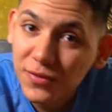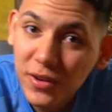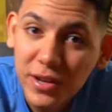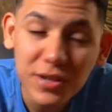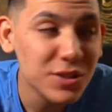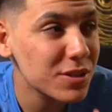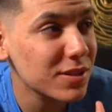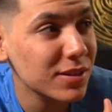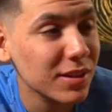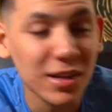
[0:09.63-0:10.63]
finished
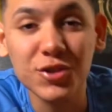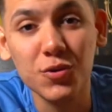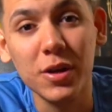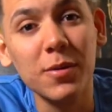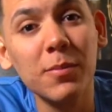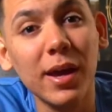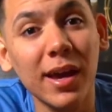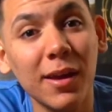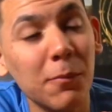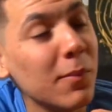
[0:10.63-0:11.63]
a stream
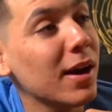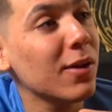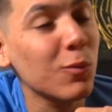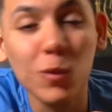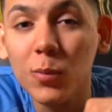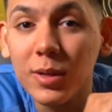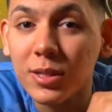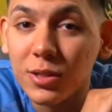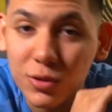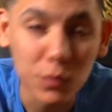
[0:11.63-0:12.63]
and my room is
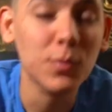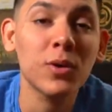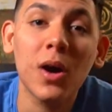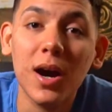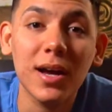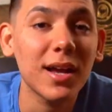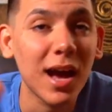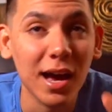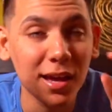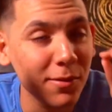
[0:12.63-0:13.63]
super hot.
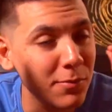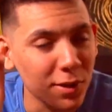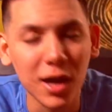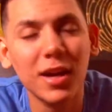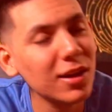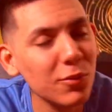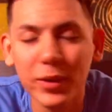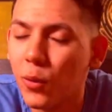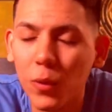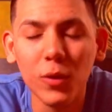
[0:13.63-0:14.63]
I am not gonna
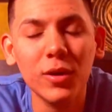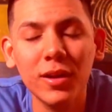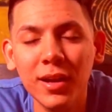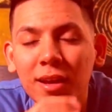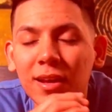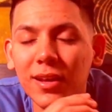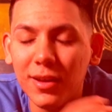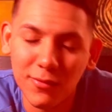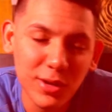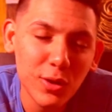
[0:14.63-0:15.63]
record
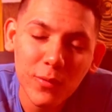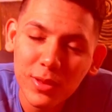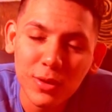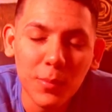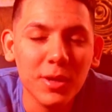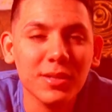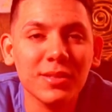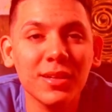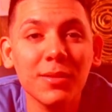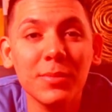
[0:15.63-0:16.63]
a video over there because
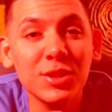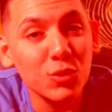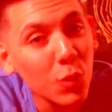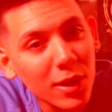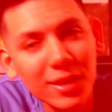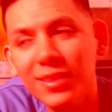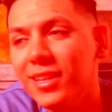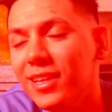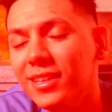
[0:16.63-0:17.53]
I'm gonna be sweating the